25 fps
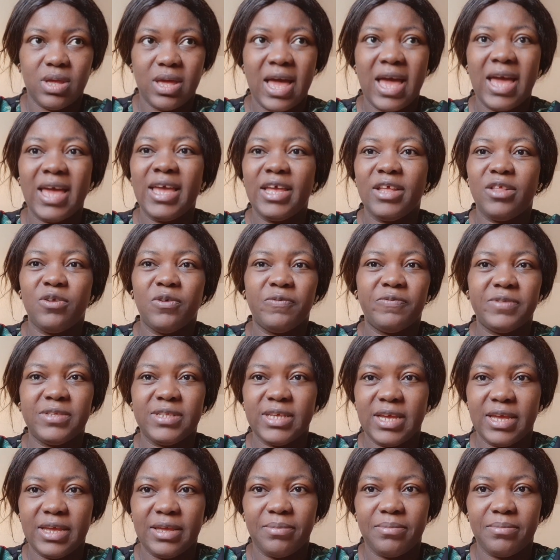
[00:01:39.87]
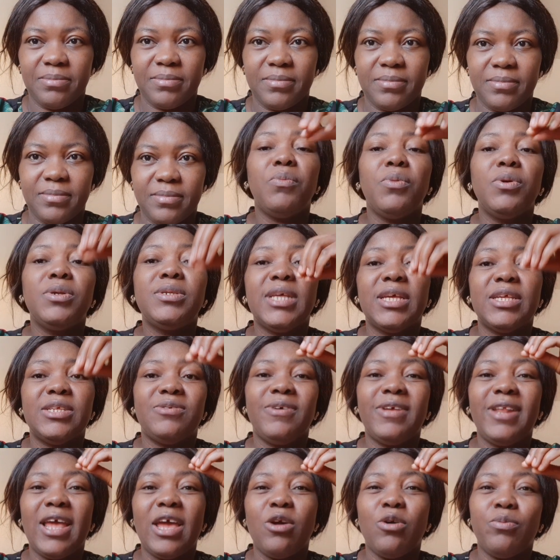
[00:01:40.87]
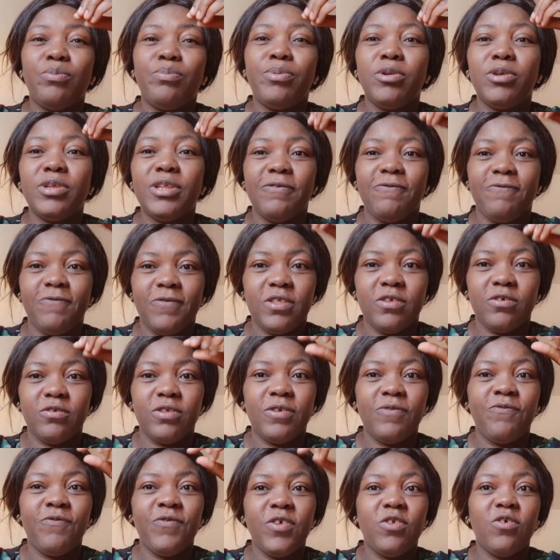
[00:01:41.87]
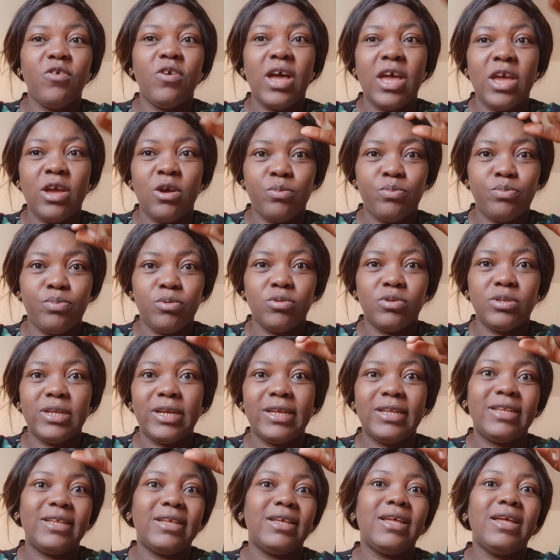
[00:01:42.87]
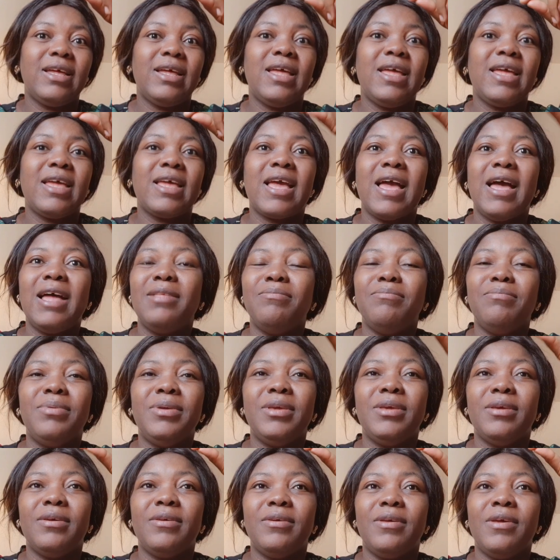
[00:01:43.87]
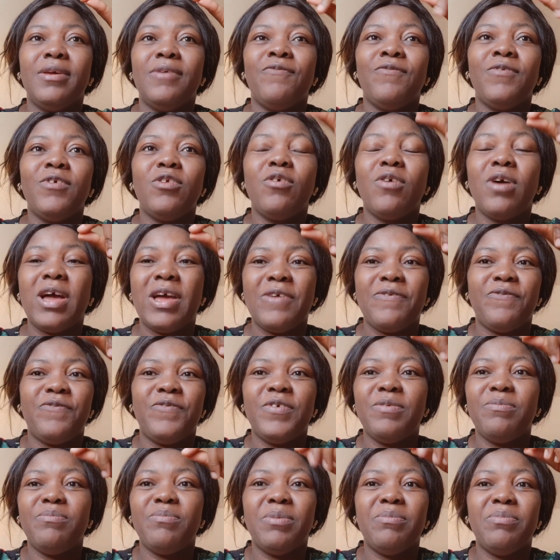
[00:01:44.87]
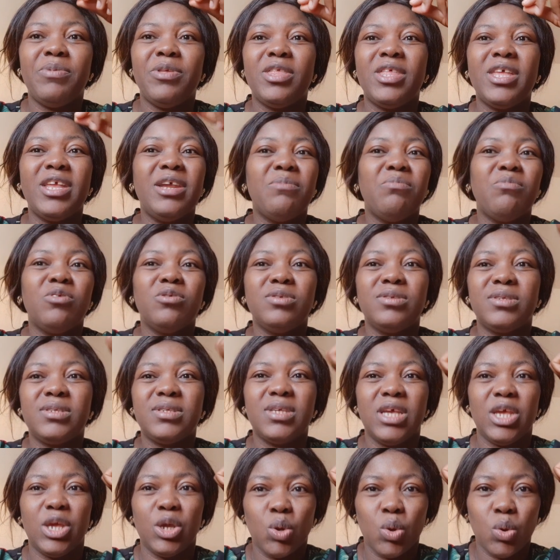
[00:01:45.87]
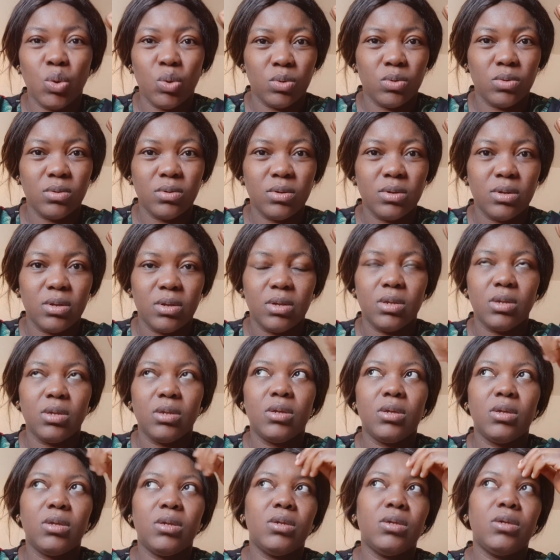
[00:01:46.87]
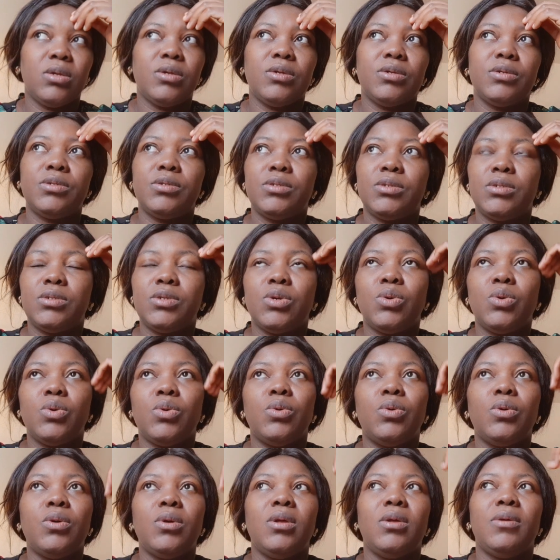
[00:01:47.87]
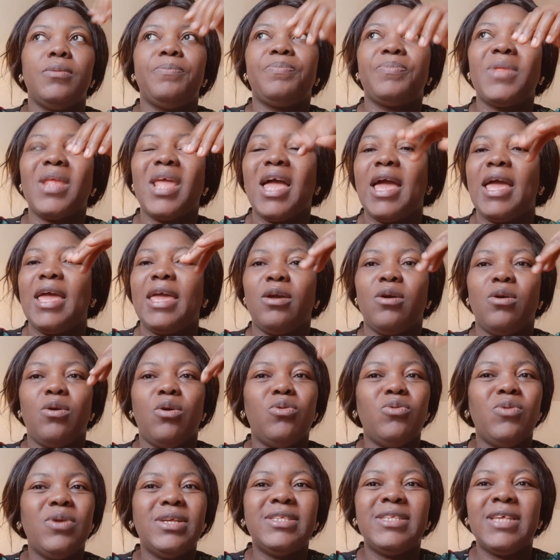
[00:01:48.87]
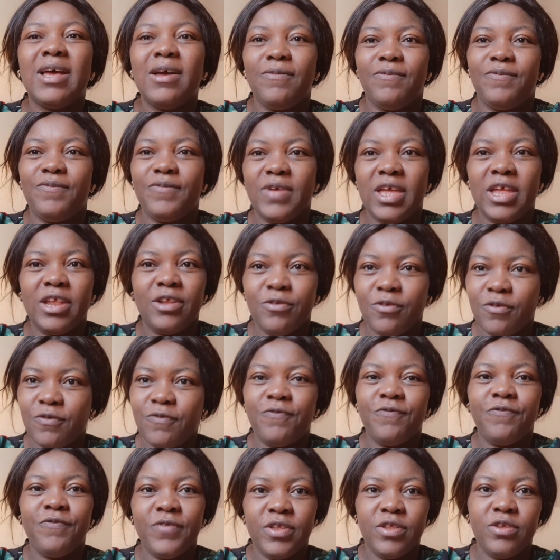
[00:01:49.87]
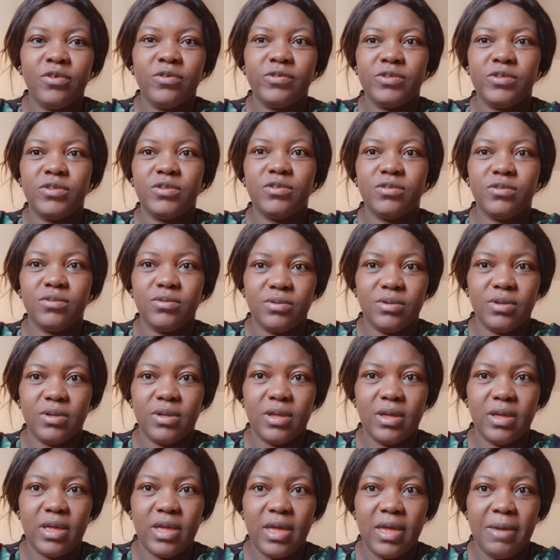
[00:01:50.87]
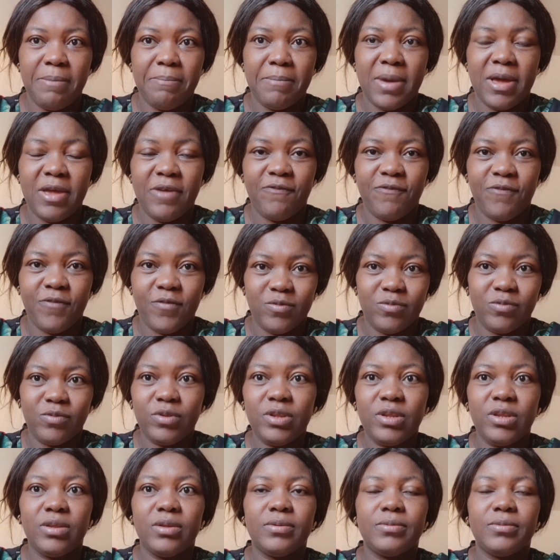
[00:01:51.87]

ahead of time. Sometimes when I upload a video, the video I uploaded can be a video I filmed maybe 3 months ago. So I always have enough videos in my phone.